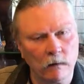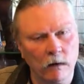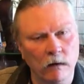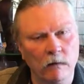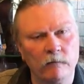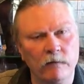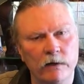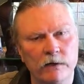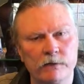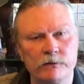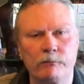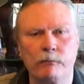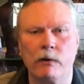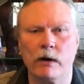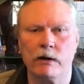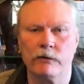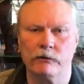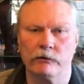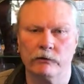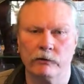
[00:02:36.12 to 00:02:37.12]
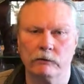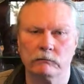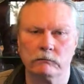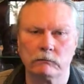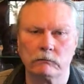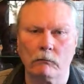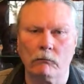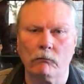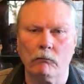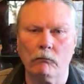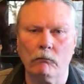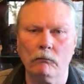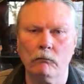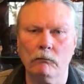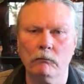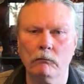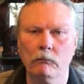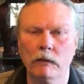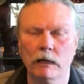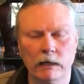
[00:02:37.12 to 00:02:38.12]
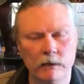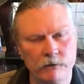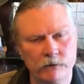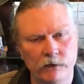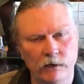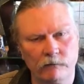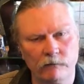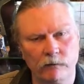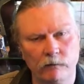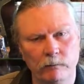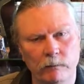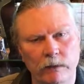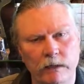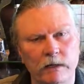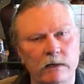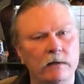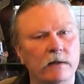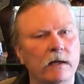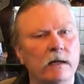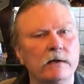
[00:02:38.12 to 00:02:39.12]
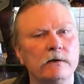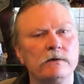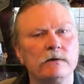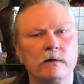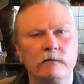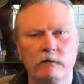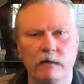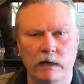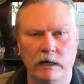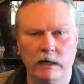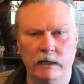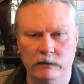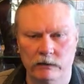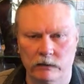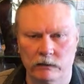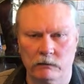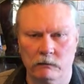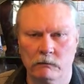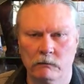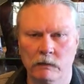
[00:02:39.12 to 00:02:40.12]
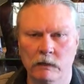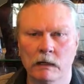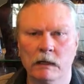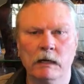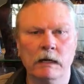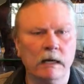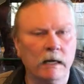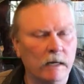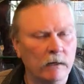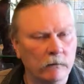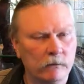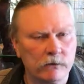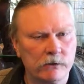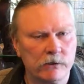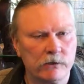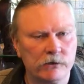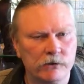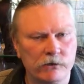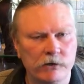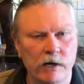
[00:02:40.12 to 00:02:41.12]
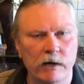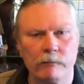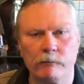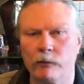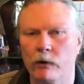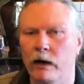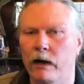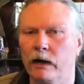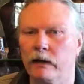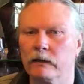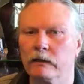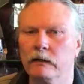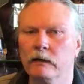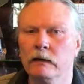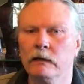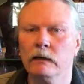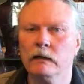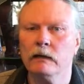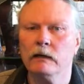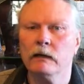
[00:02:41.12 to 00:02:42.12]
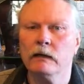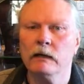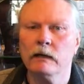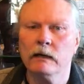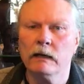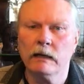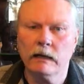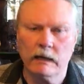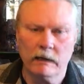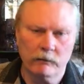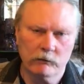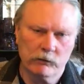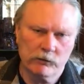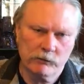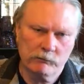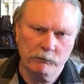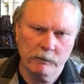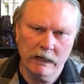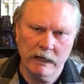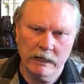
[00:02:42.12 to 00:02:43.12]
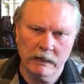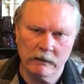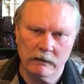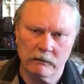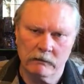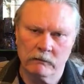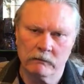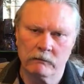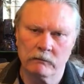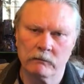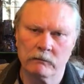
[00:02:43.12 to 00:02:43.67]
of his brethren. He suffered many things of the heathen. He was in shipwreck. He was beaten.